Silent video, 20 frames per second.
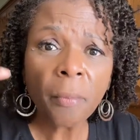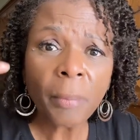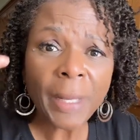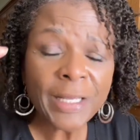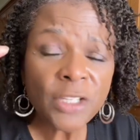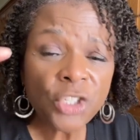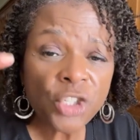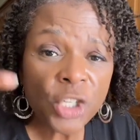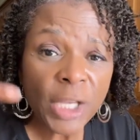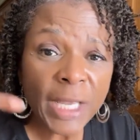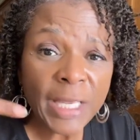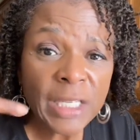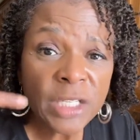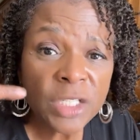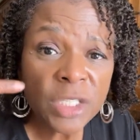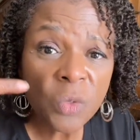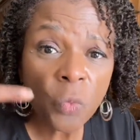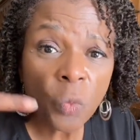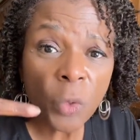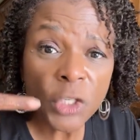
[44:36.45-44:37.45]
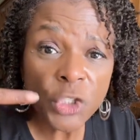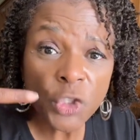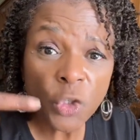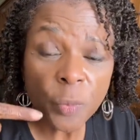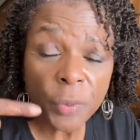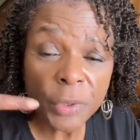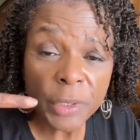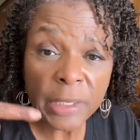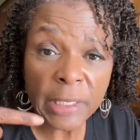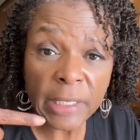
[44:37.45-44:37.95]
By changing what
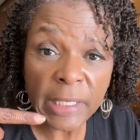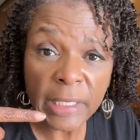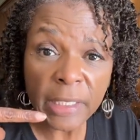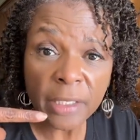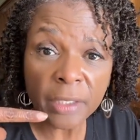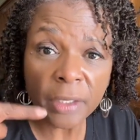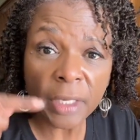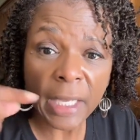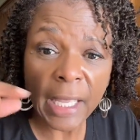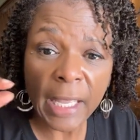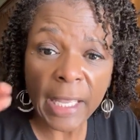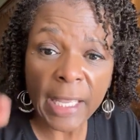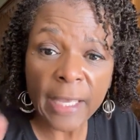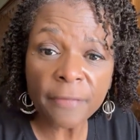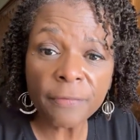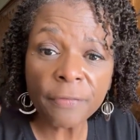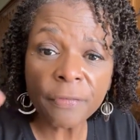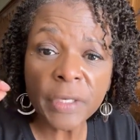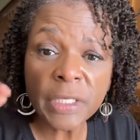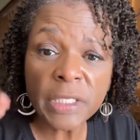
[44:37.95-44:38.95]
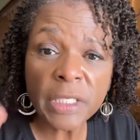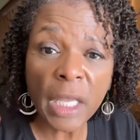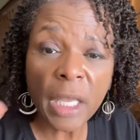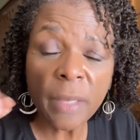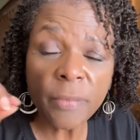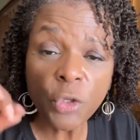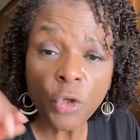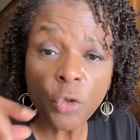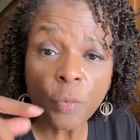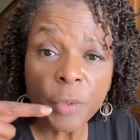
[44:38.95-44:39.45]
you put here. Every
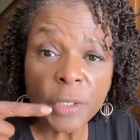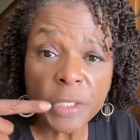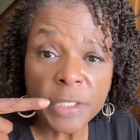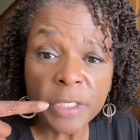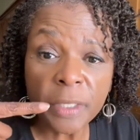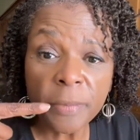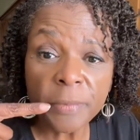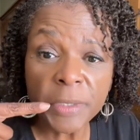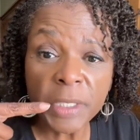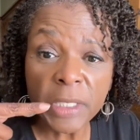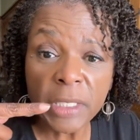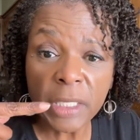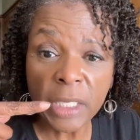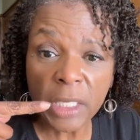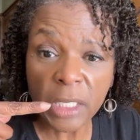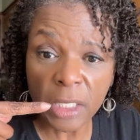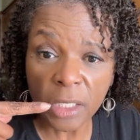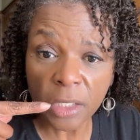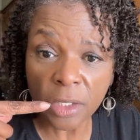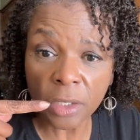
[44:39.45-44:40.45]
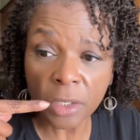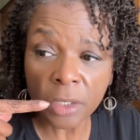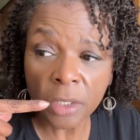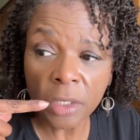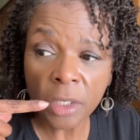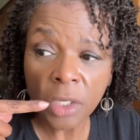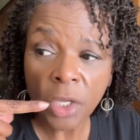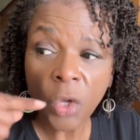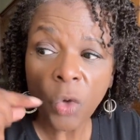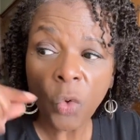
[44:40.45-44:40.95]
time you put something here,
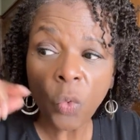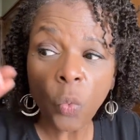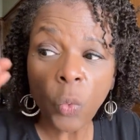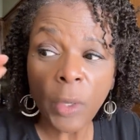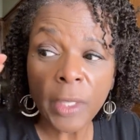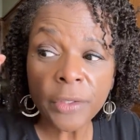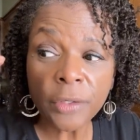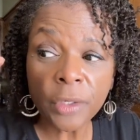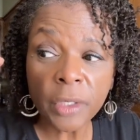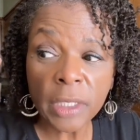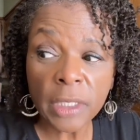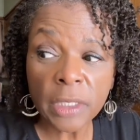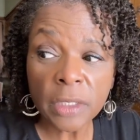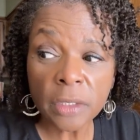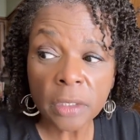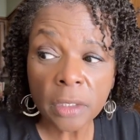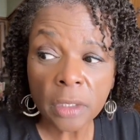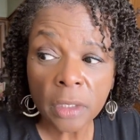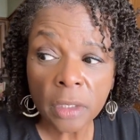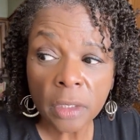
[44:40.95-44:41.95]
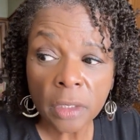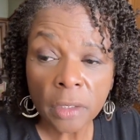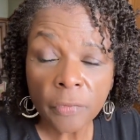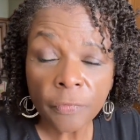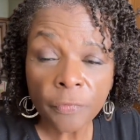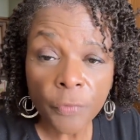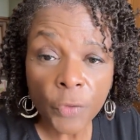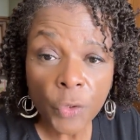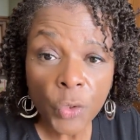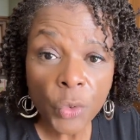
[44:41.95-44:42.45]
whether it's
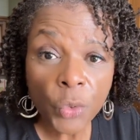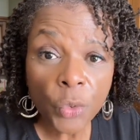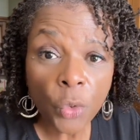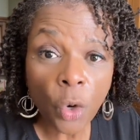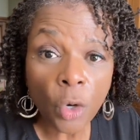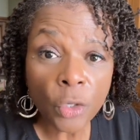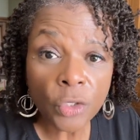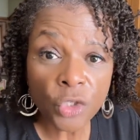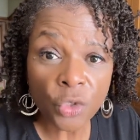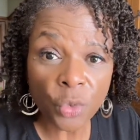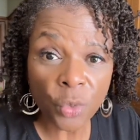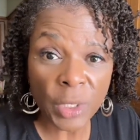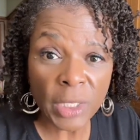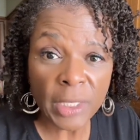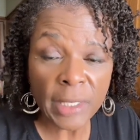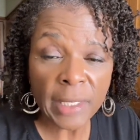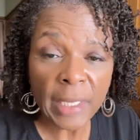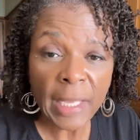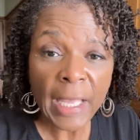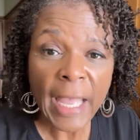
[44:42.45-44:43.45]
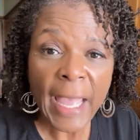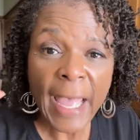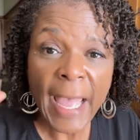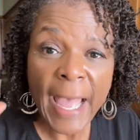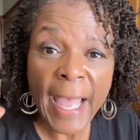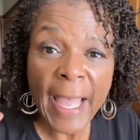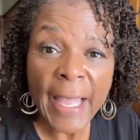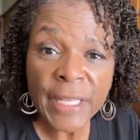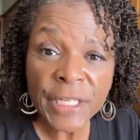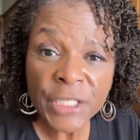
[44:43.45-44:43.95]
food or drink,
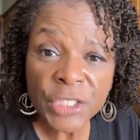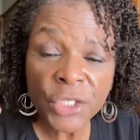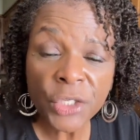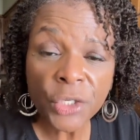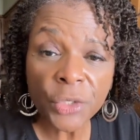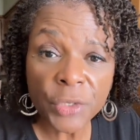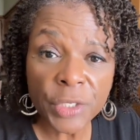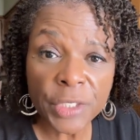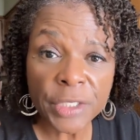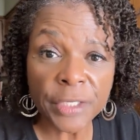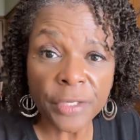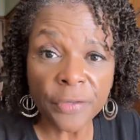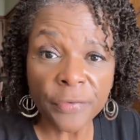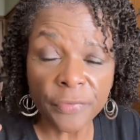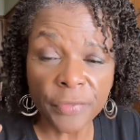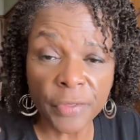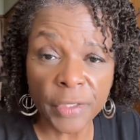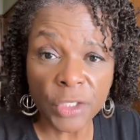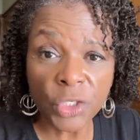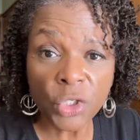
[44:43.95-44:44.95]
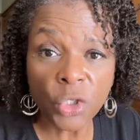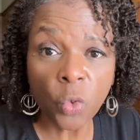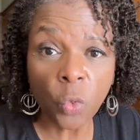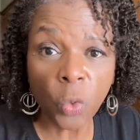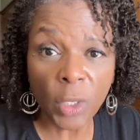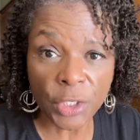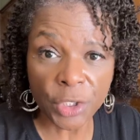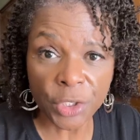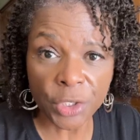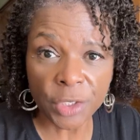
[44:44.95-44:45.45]
ask yourself this
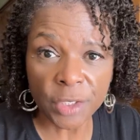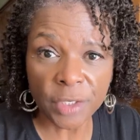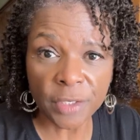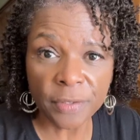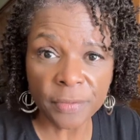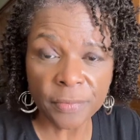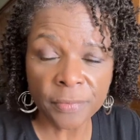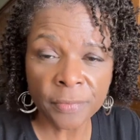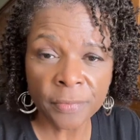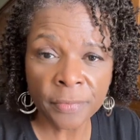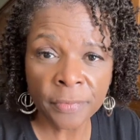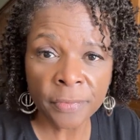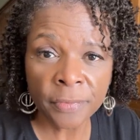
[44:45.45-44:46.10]
question.